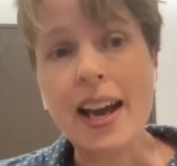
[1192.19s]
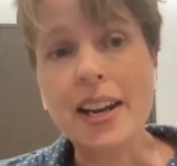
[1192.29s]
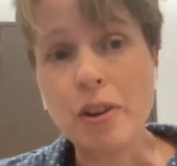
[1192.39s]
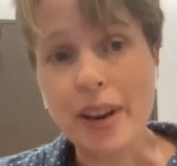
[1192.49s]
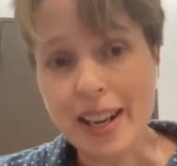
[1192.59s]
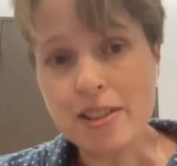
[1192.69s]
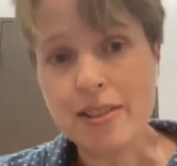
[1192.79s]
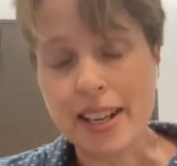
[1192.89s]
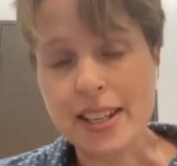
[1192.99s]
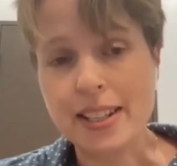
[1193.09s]
And if you're
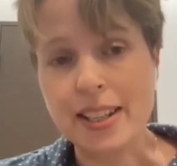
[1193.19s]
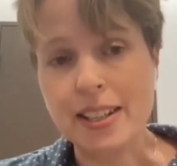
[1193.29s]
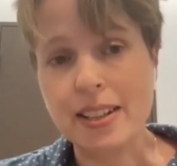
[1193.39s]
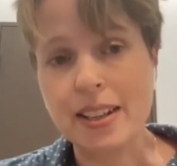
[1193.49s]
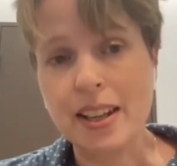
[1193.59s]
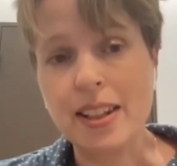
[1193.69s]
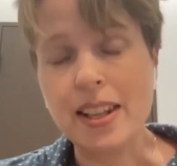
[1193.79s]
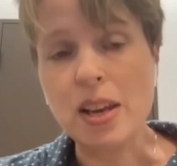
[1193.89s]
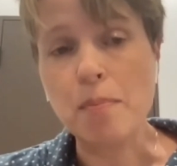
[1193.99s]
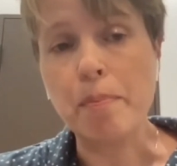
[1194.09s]
interested,
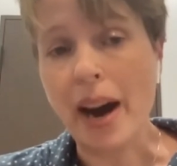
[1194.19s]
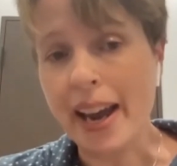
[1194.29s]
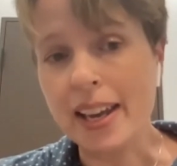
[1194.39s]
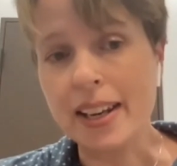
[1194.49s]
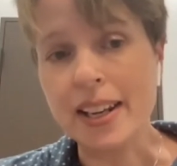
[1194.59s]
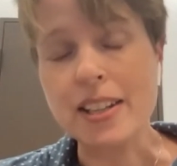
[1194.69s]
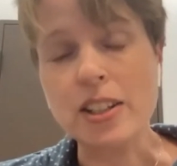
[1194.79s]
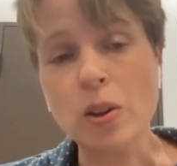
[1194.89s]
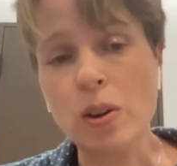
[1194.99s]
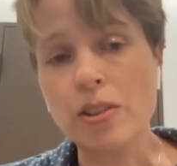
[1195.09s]
the buy-in
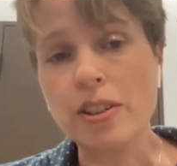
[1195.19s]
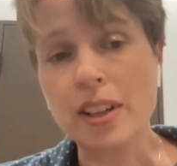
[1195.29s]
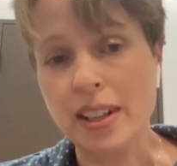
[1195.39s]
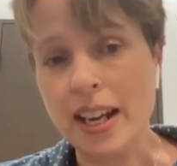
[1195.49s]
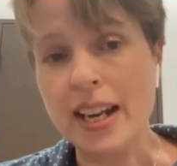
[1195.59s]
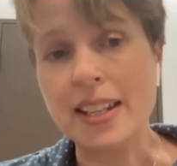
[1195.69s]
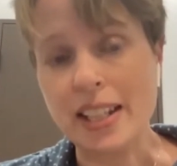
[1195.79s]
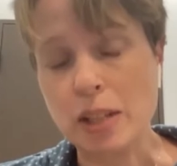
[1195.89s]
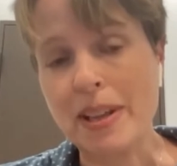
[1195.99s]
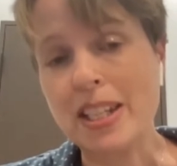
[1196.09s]
is not nearly
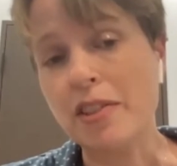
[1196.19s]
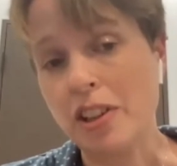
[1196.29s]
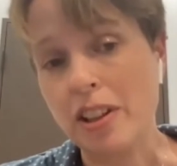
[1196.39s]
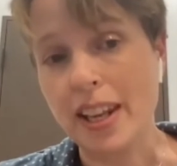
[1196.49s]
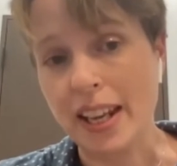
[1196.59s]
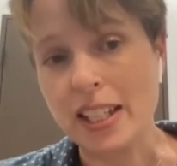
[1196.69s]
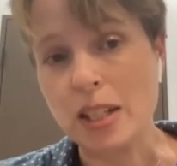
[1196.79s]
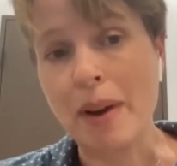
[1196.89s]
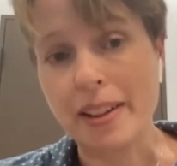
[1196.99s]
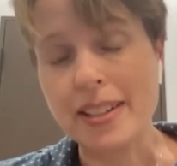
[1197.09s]
as expensive as you think.
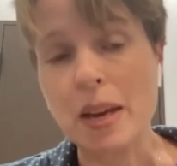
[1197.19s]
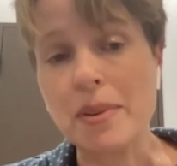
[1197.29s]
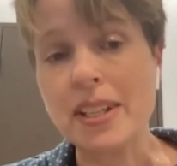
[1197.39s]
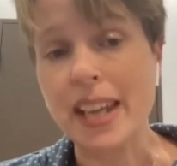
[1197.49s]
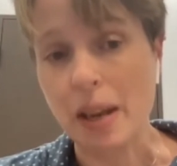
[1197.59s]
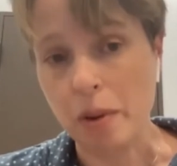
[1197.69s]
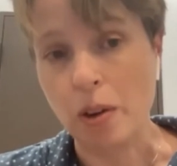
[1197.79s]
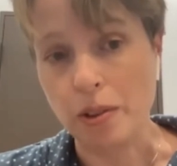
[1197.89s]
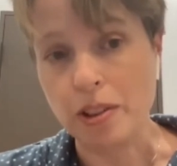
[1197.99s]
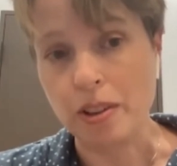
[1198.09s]
It's about the same as a game
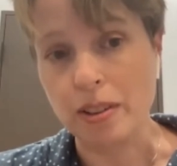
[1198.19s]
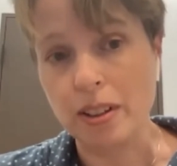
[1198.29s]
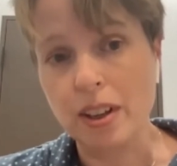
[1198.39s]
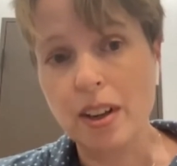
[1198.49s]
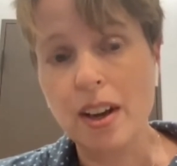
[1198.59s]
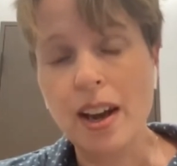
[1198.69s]
console.